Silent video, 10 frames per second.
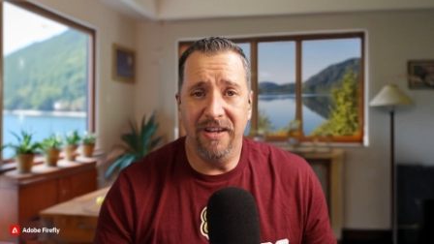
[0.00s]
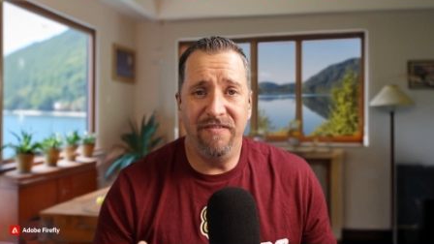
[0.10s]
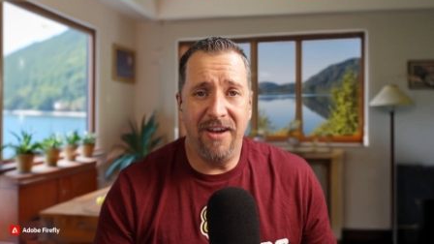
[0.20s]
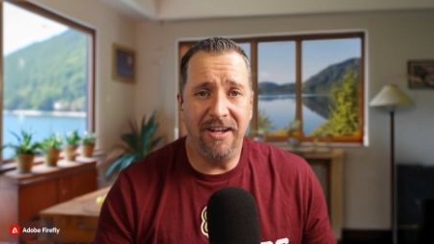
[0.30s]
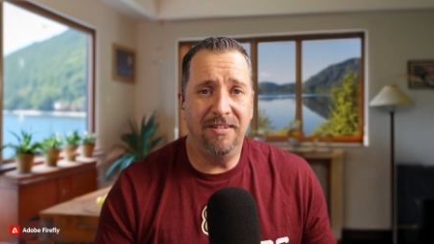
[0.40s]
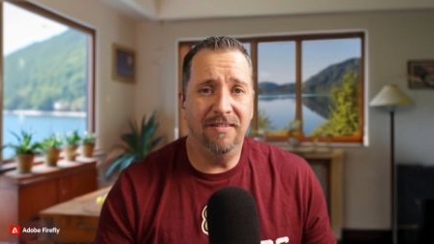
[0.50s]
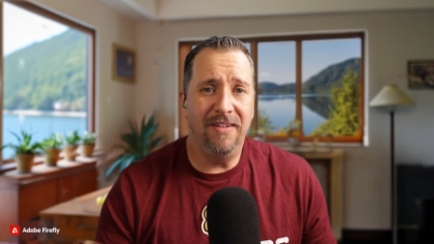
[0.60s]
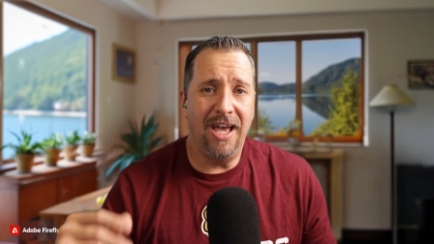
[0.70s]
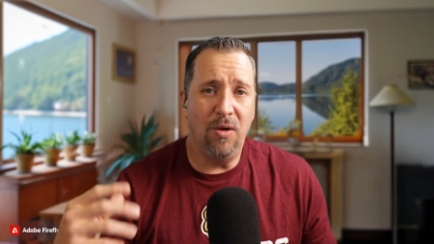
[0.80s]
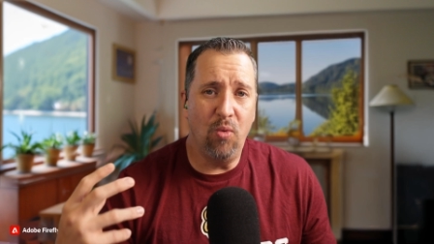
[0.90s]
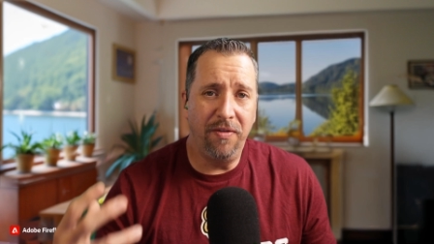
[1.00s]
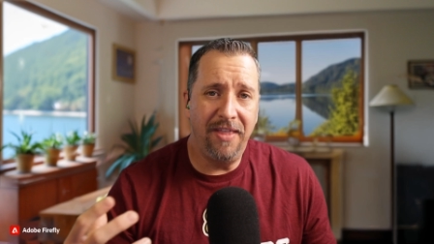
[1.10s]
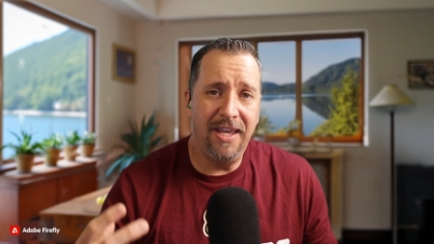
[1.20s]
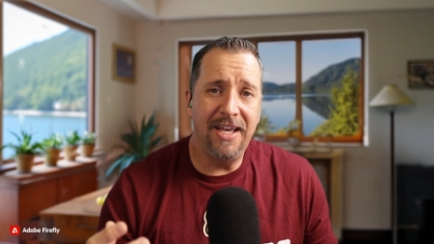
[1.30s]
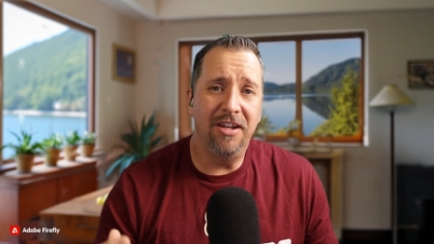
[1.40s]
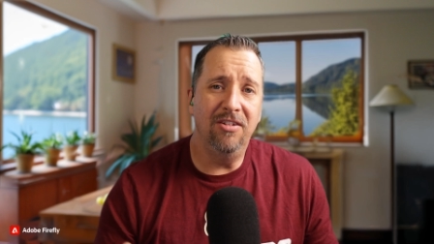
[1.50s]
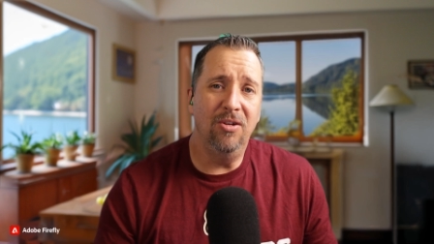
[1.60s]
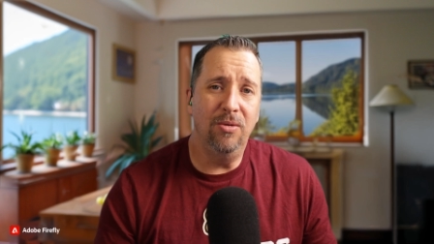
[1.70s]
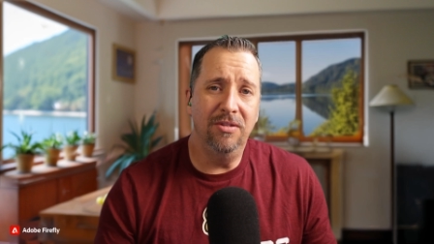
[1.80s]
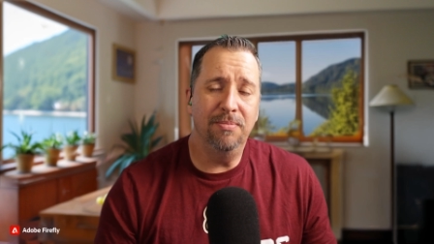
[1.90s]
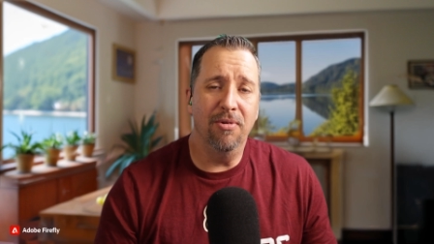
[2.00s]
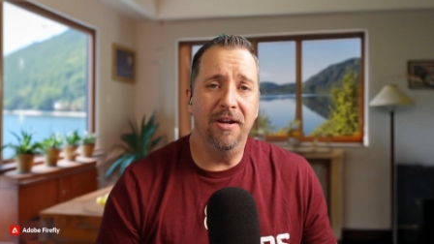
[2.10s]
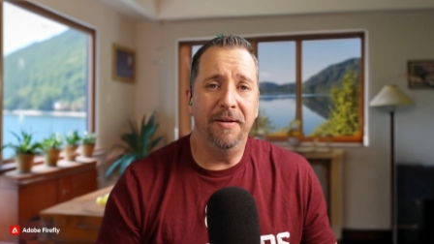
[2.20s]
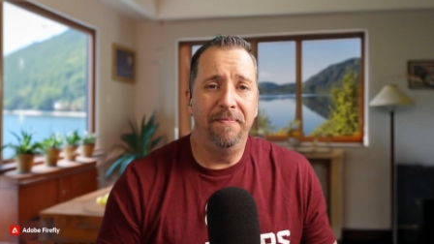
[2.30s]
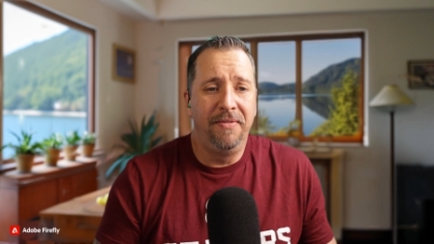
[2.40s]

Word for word: effective at what they got to do in the spring